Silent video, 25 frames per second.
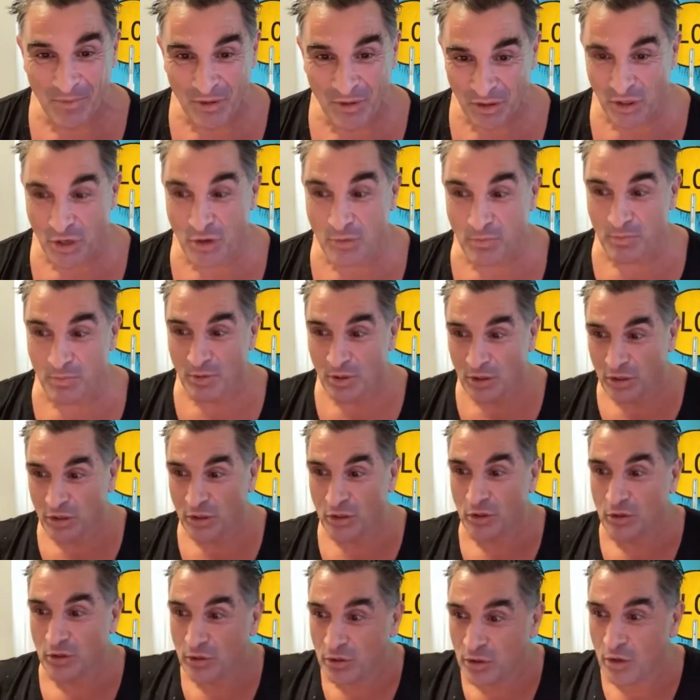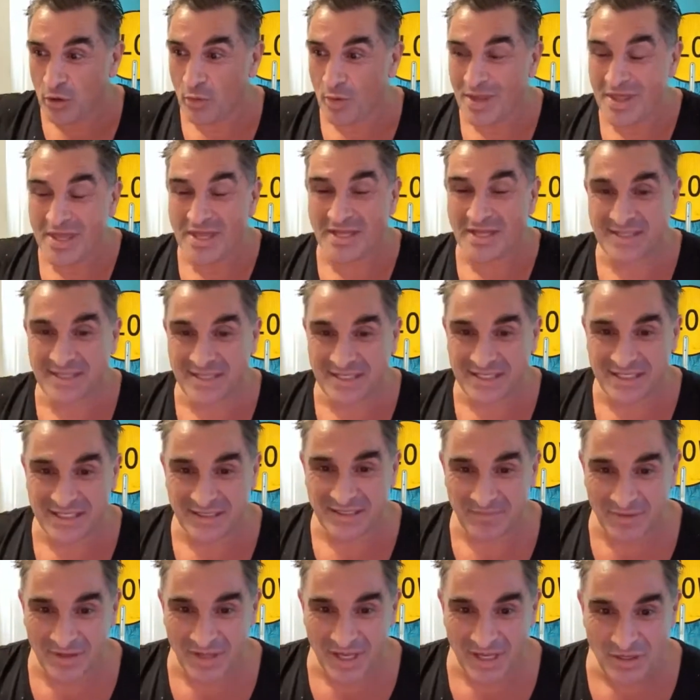you're in the
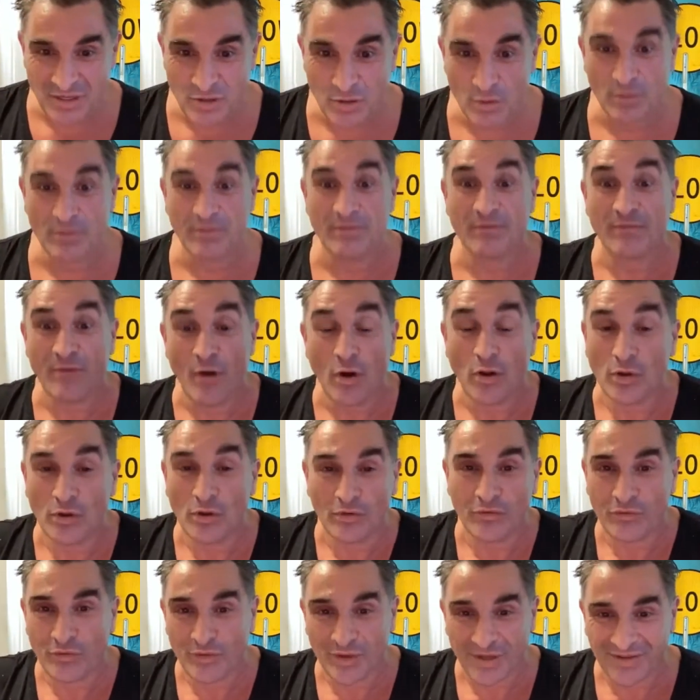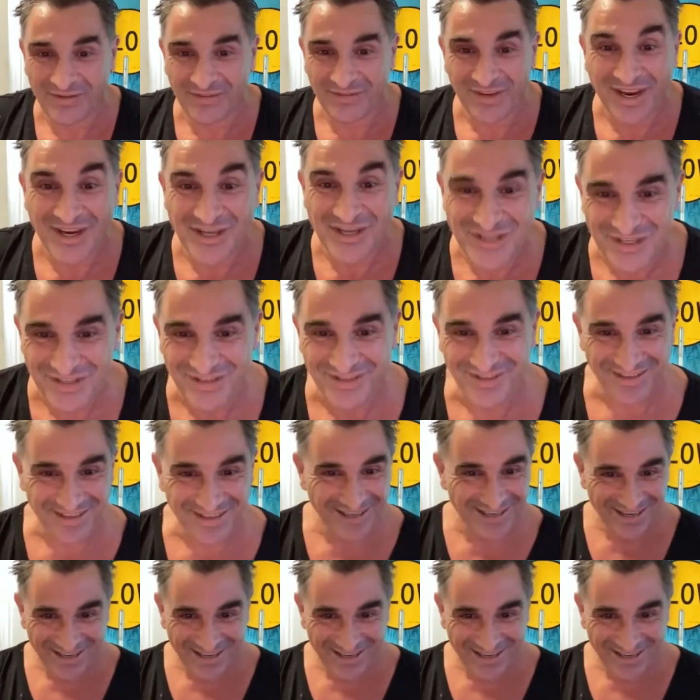system, and then you're involuntary sectioned.